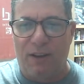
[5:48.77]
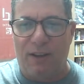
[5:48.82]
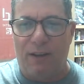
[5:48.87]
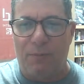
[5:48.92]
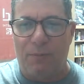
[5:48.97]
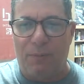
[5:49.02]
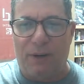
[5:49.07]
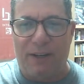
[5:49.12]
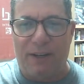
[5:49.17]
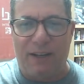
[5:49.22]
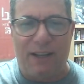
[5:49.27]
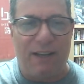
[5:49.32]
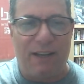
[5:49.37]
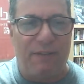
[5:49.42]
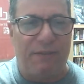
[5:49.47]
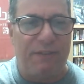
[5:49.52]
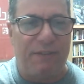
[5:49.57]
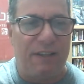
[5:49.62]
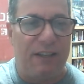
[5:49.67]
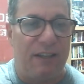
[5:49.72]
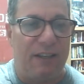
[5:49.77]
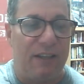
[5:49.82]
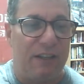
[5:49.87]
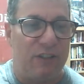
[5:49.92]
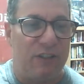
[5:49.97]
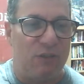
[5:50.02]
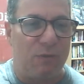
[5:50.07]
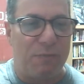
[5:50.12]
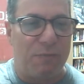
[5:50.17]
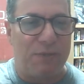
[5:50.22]
But if the
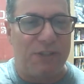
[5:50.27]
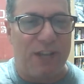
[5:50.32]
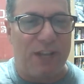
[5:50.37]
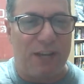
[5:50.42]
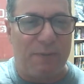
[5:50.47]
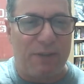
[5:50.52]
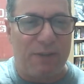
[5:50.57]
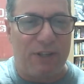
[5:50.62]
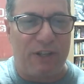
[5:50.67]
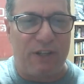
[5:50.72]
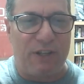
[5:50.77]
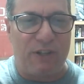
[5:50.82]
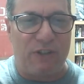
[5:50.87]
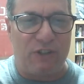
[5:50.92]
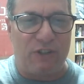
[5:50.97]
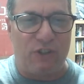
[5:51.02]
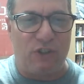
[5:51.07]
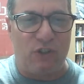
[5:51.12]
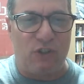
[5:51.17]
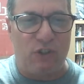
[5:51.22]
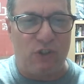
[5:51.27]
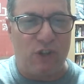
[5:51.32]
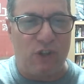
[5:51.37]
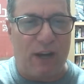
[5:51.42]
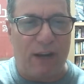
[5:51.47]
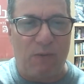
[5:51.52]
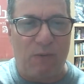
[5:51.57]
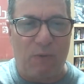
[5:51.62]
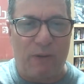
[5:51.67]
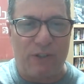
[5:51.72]
swim segment is
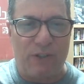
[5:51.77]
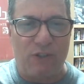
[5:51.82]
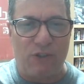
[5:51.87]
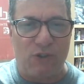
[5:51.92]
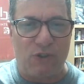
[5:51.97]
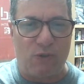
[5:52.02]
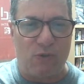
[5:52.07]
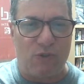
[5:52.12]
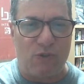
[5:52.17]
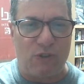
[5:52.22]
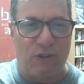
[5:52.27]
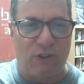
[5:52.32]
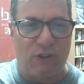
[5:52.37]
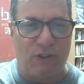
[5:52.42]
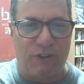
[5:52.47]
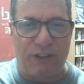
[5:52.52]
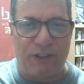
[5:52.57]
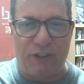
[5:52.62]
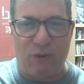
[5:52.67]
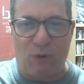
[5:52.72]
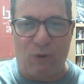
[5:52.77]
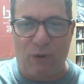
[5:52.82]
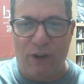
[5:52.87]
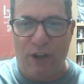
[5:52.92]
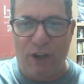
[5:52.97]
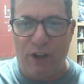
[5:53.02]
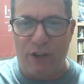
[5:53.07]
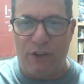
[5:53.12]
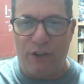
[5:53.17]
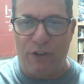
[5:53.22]
non-wetsuit legal,
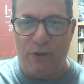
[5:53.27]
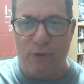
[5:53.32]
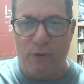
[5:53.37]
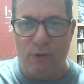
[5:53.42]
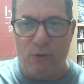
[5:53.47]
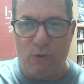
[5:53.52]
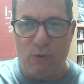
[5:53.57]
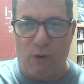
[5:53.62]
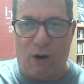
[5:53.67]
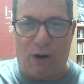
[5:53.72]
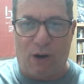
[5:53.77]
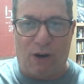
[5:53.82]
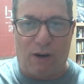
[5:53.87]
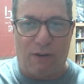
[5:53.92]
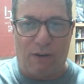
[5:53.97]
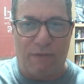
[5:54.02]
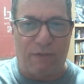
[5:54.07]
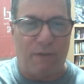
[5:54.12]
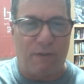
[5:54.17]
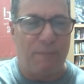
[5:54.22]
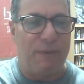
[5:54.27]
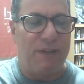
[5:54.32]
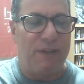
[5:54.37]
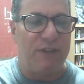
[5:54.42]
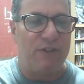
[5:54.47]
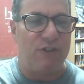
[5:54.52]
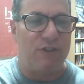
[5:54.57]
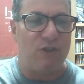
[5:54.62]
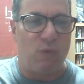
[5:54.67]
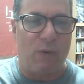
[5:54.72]
you are
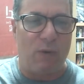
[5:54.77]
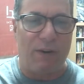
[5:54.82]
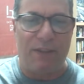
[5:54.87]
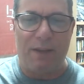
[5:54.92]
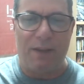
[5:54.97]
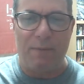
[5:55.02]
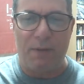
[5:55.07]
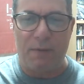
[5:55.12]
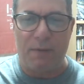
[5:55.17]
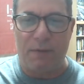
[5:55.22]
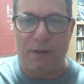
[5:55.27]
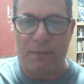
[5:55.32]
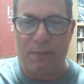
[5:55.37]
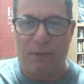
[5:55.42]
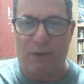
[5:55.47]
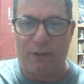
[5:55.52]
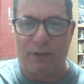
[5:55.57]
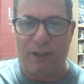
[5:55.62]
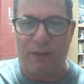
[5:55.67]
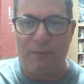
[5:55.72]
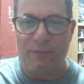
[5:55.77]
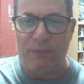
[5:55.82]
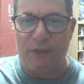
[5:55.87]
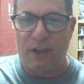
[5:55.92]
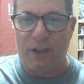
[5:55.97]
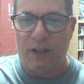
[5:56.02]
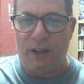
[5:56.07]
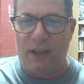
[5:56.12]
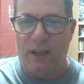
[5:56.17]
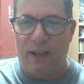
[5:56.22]
forbidden to wear that bib number, okay?
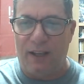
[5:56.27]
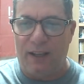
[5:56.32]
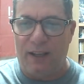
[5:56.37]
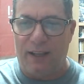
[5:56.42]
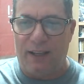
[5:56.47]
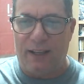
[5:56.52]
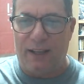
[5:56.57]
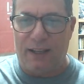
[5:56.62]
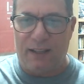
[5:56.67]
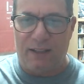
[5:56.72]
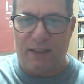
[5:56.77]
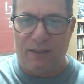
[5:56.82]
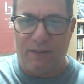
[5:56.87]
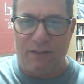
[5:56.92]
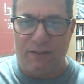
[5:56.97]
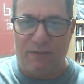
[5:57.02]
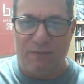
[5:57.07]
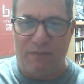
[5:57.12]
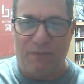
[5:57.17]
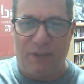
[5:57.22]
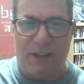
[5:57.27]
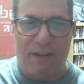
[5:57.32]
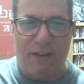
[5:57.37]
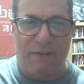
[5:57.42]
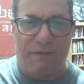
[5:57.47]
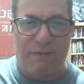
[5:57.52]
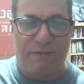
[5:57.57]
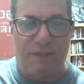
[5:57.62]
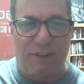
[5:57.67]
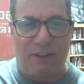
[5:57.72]
And
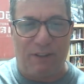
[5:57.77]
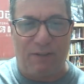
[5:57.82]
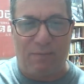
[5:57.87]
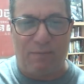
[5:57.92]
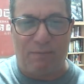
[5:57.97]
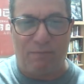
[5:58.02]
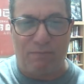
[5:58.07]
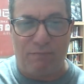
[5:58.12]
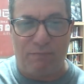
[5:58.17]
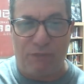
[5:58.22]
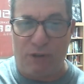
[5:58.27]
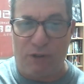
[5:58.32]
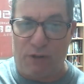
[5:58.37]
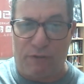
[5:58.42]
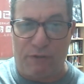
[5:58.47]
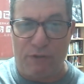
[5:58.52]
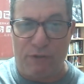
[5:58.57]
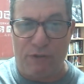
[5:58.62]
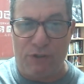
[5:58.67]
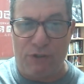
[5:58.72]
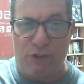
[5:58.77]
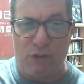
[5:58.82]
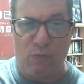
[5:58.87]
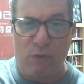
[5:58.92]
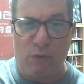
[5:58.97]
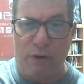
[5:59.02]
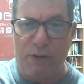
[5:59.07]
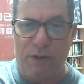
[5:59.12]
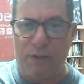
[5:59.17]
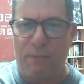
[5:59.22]
if you're seen
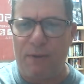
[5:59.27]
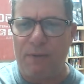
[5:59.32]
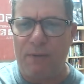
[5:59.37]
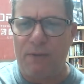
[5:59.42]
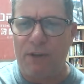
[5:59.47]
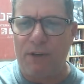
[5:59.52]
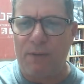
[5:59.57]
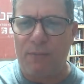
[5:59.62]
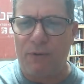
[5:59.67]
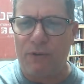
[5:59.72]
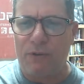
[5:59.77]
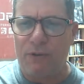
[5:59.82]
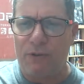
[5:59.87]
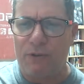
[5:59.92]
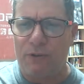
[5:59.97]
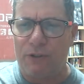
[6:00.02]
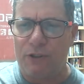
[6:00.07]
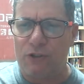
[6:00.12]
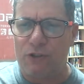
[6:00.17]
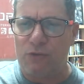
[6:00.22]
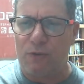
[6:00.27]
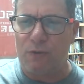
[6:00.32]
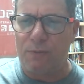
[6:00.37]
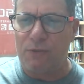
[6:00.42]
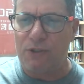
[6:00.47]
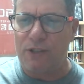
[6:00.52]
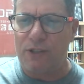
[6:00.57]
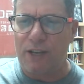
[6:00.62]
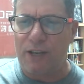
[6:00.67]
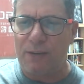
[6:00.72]
wearing the bib number during a swim
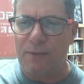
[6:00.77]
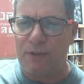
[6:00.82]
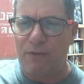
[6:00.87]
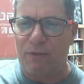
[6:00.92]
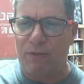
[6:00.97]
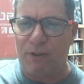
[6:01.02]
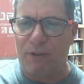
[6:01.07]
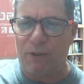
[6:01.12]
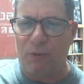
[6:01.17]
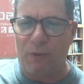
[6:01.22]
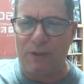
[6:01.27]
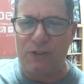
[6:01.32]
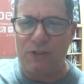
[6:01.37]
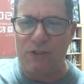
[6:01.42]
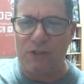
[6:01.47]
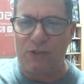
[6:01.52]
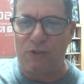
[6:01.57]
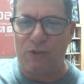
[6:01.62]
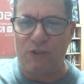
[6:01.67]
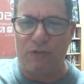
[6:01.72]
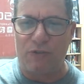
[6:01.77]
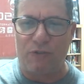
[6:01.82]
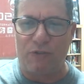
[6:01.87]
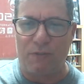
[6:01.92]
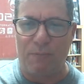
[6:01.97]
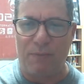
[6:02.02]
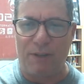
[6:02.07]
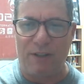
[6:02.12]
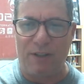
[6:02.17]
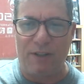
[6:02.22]
segment when a wetsuit is
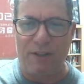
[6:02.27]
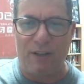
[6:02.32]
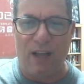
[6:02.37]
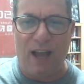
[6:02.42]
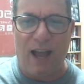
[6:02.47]
forbidden,